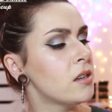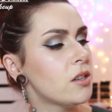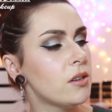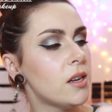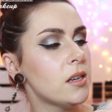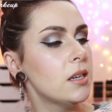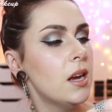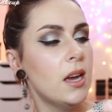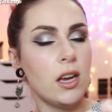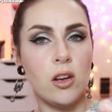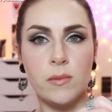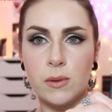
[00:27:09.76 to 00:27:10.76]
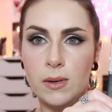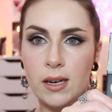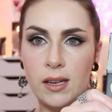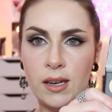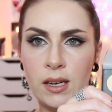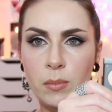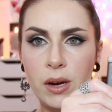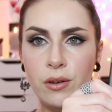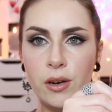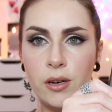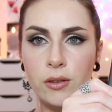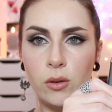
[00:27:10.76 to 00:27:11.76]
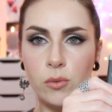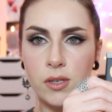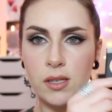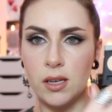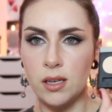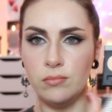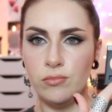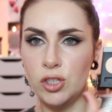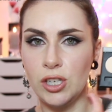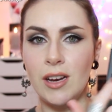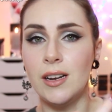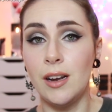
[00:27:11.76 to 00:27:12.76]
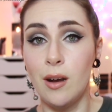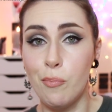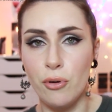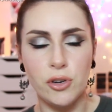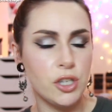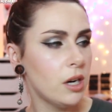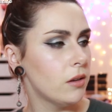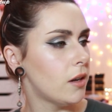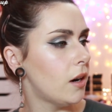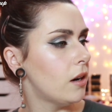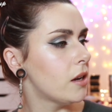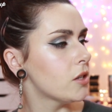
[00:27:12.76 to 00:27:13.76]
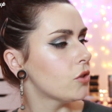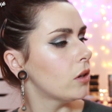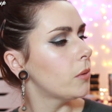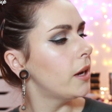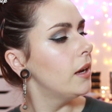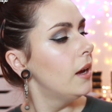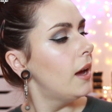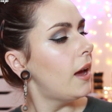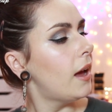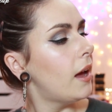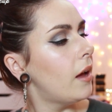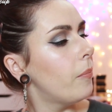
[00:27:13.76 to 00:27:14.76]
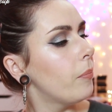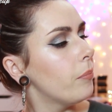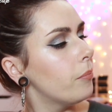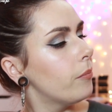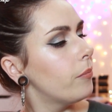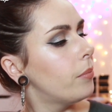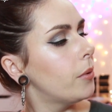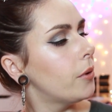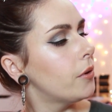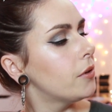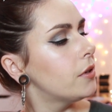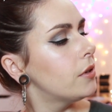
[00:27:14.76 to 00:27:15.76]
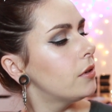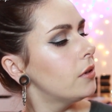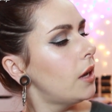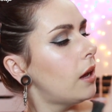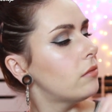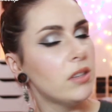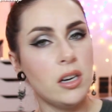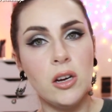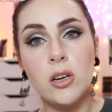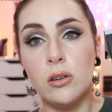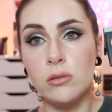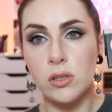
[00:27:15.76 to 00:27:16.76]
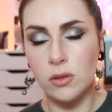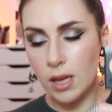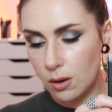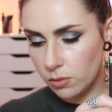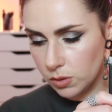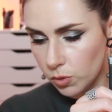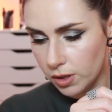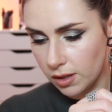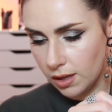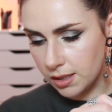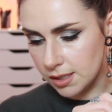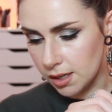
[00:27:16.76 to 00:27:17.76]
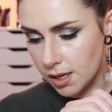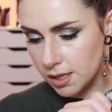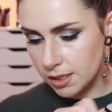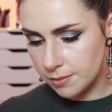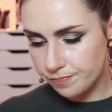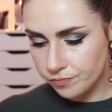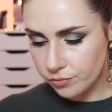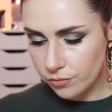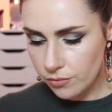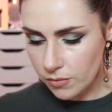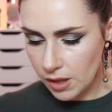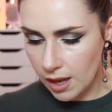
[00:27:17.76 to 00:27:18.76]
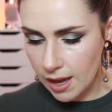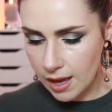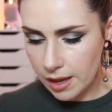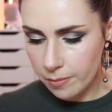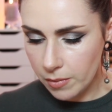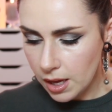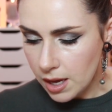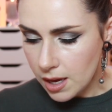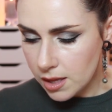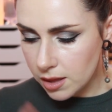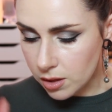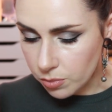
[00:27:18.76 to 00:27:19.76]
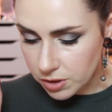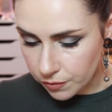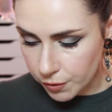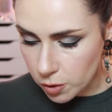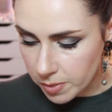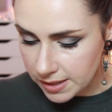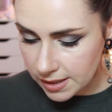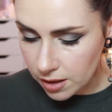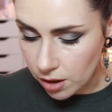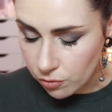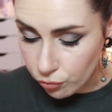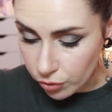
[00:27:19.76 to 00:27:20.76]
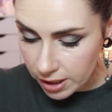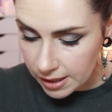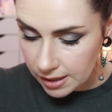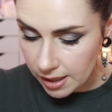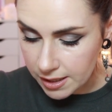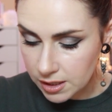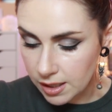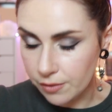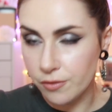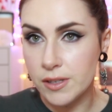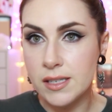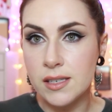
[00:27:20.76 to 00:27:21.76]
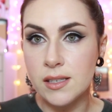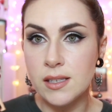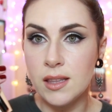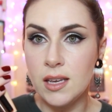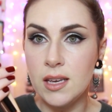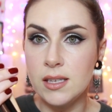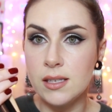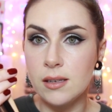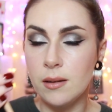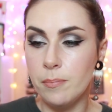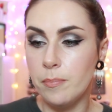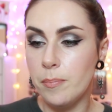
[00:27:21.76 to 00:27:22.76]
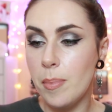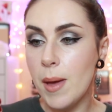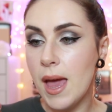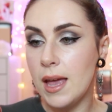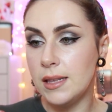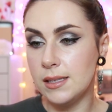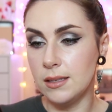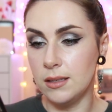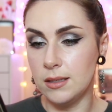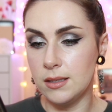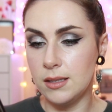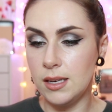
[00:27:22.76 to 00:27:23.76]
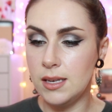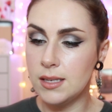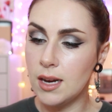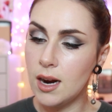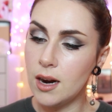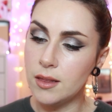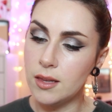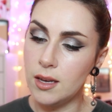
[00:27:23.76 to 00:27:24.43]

it or not. It comes with a little mirror. There was a shite little brush here that I lost straight away. Um, but yeah, there you go. So that was one of the things I got. Um, there was a few bits in here I really liked, like for instance these pencils. These are